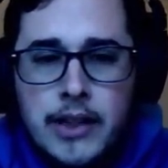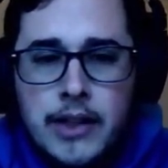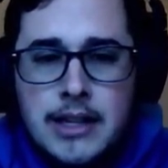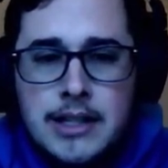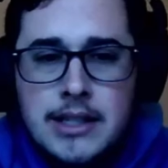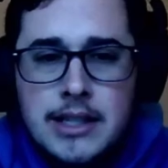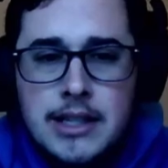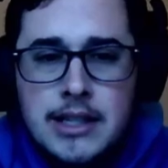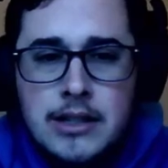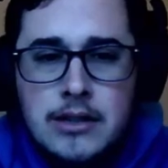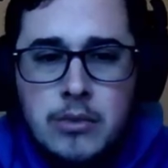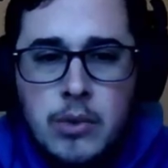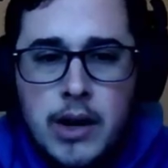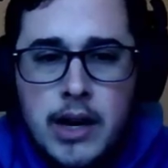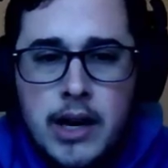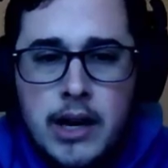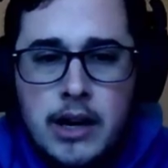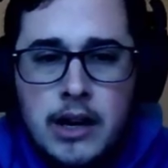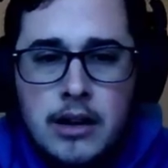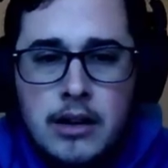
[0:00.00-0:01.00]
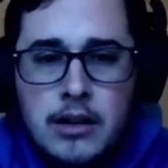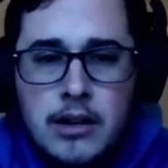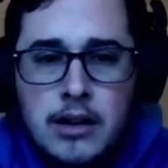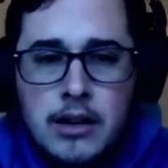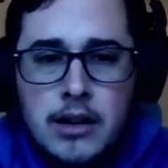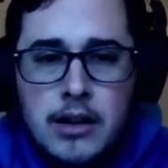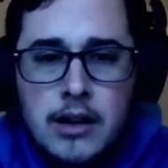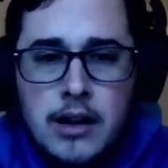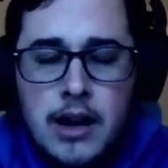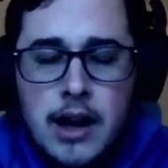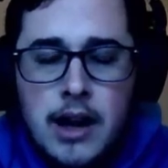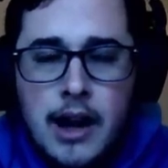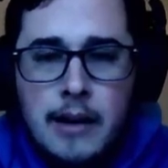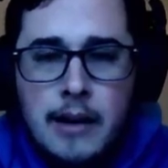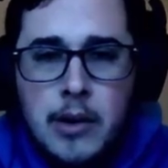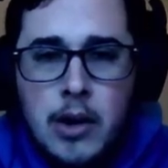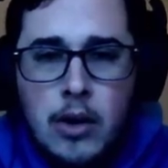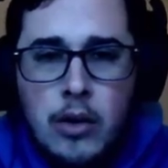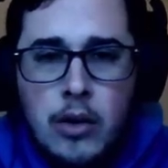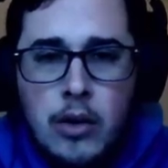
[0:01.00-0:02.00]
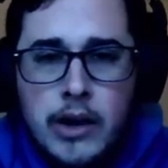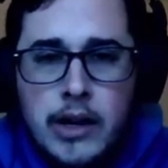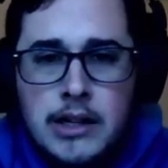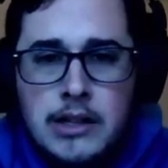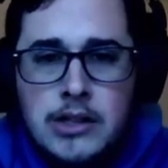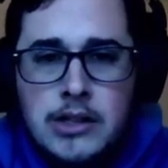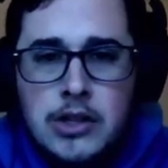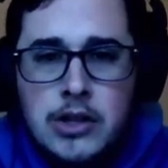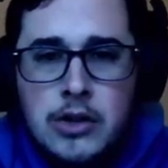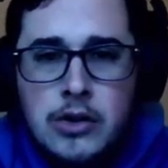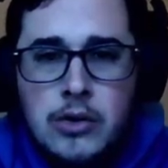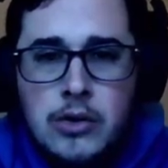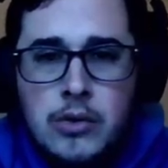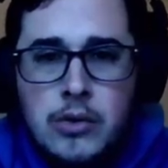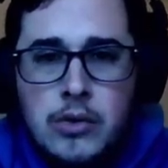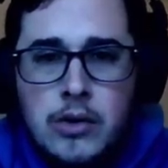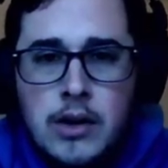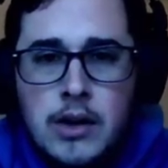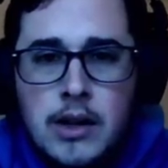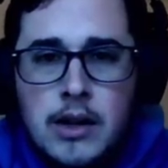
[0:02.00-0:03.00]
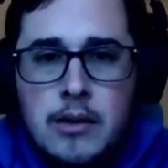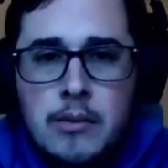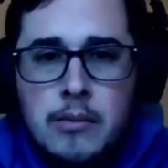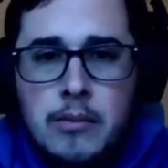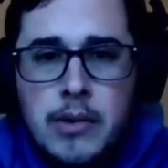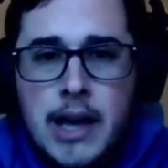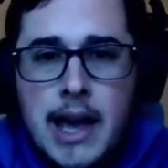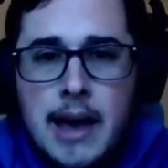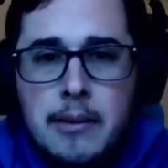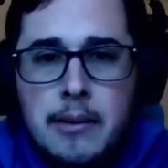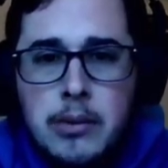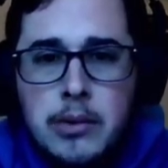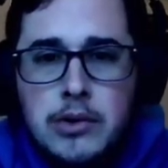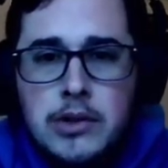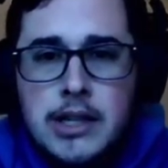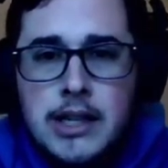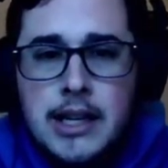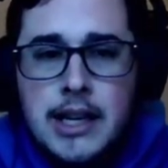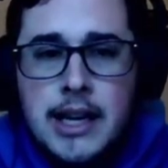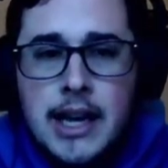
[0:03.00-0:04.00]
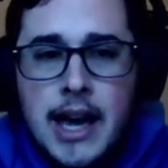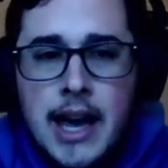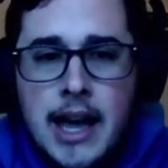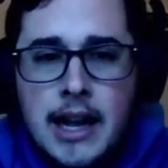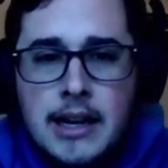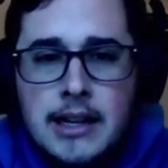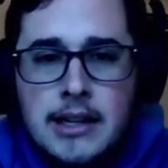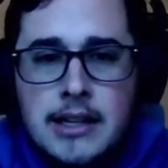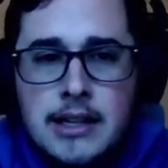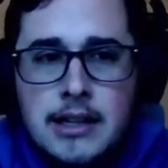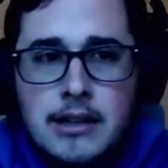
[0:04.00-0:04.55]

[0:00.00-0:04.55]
This is where I'm going to be able to get...